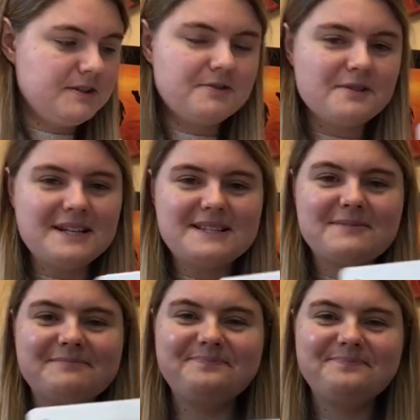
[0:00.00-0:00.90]
Great.
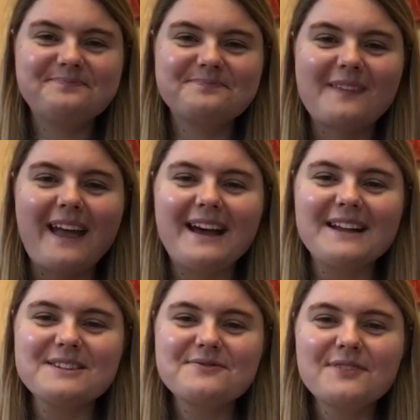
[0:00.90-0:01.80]

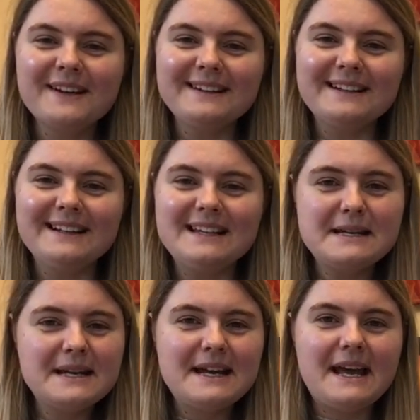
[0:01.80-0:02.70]
And finally,
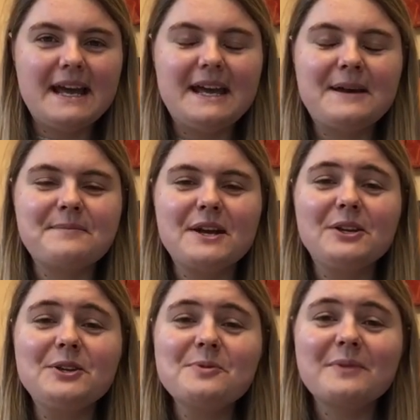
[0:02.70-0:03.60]

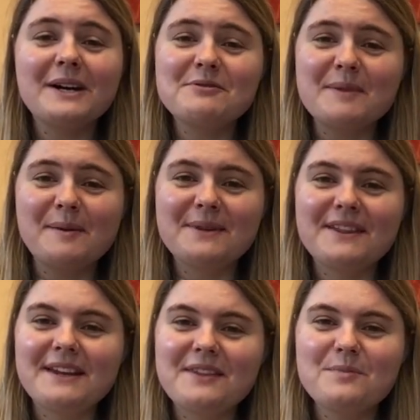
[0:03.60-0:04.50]
you might remember
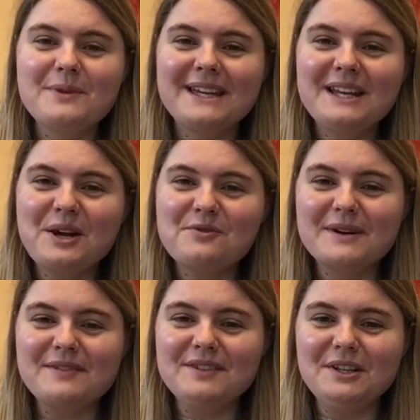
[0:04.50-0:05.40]
that at the beginning of
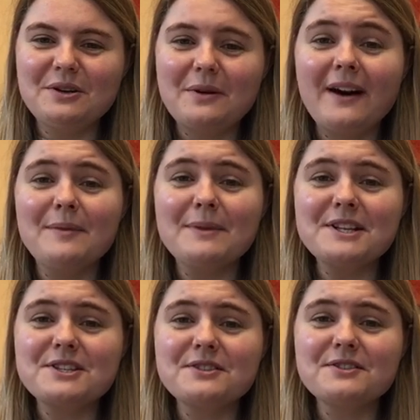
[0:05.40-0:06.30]
my video I
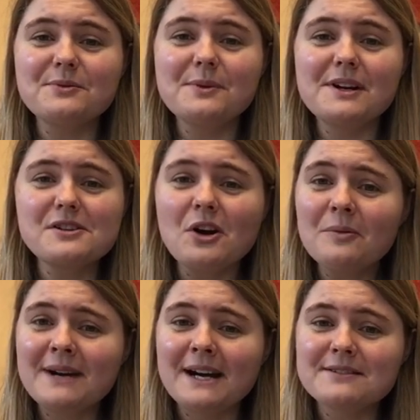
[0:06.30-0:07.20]
mentioned the word
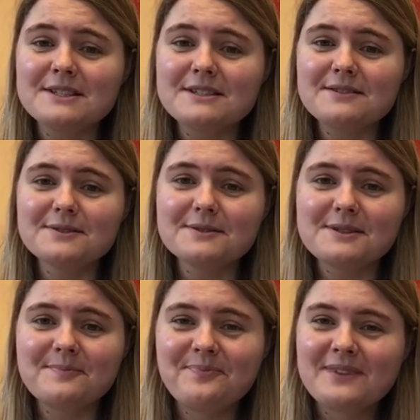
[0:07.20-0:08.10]
compound intervals.
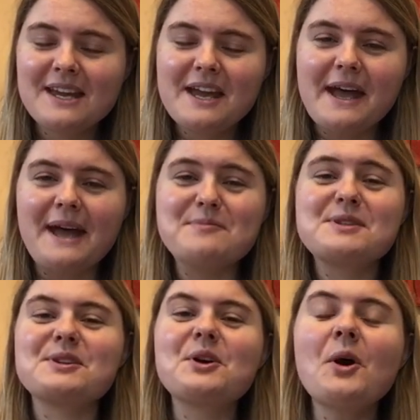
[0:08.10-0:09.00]

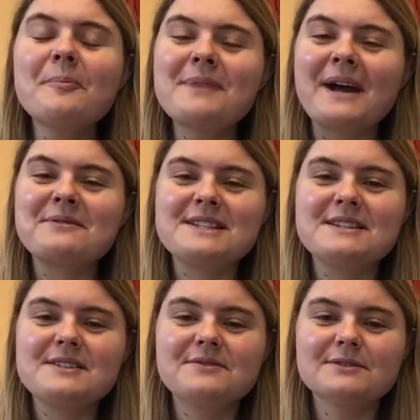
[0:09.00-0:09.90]
So compound
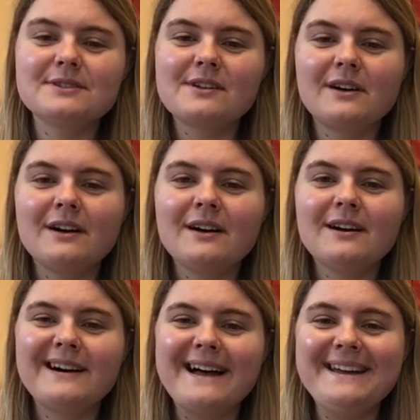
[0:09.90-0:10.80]
intervals
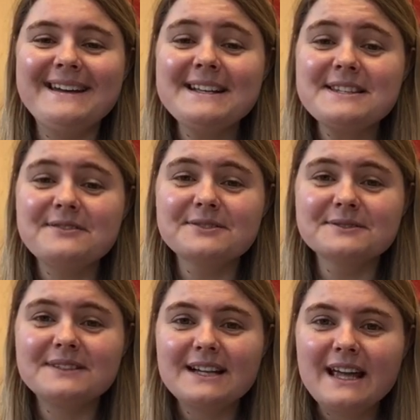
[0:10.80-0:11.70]
are an interval
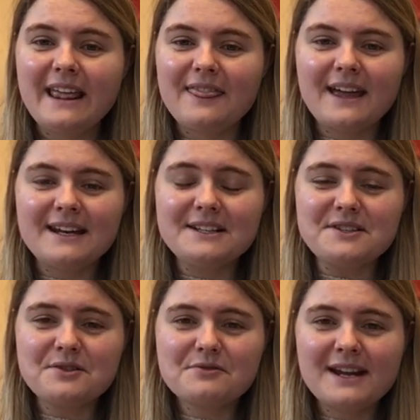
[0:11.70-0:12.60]
that is
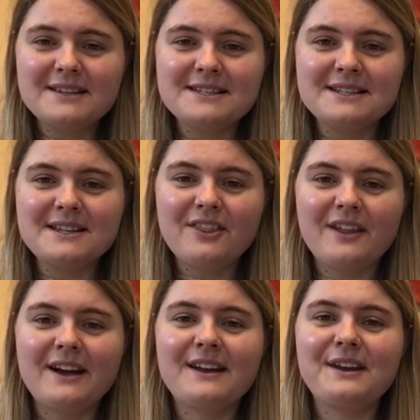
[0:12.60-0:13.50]
greater
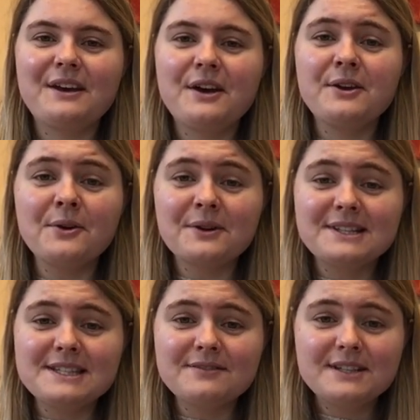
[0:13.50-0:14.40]
than an
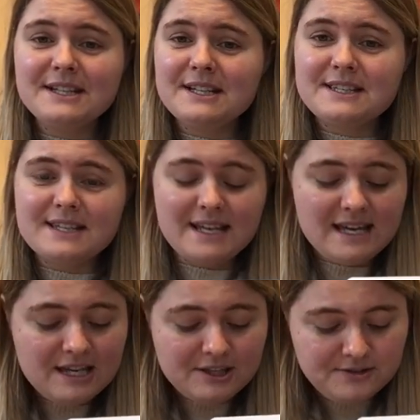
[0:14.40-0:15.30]
octave. So
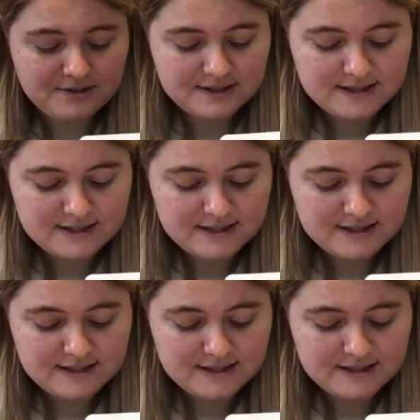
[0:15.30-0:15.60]
here you can